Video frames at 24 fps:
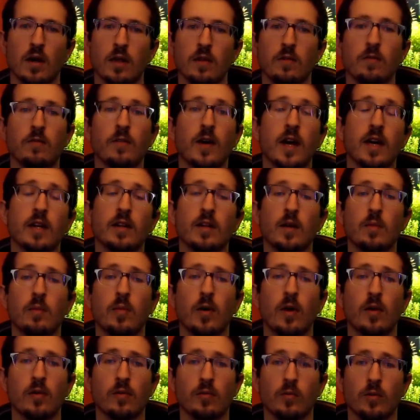Then finally, in
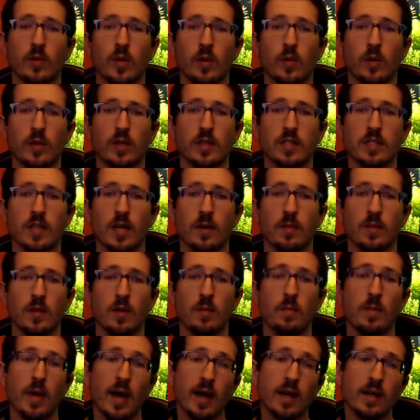part three, we'll examine the
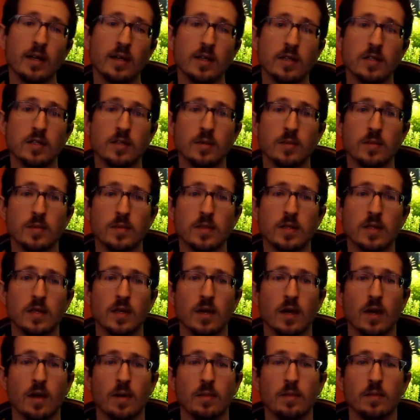mechanisms,
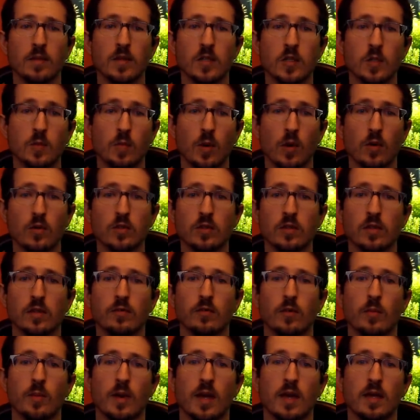disposal
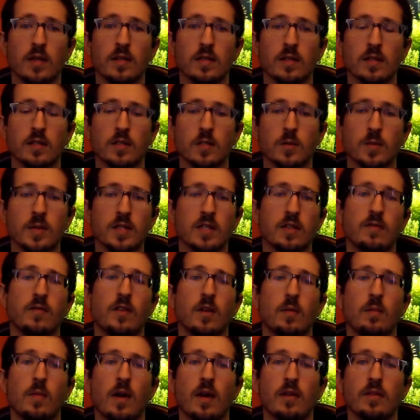of remains, and
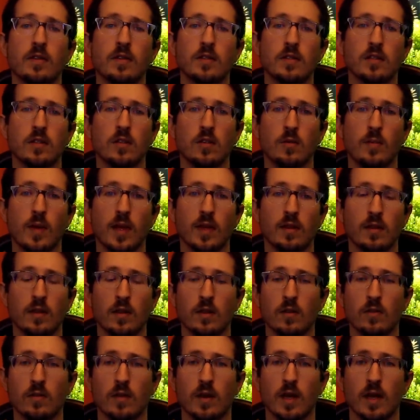specific methods to humanely
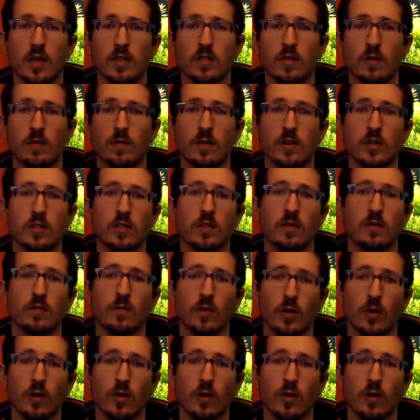euthanize your fish and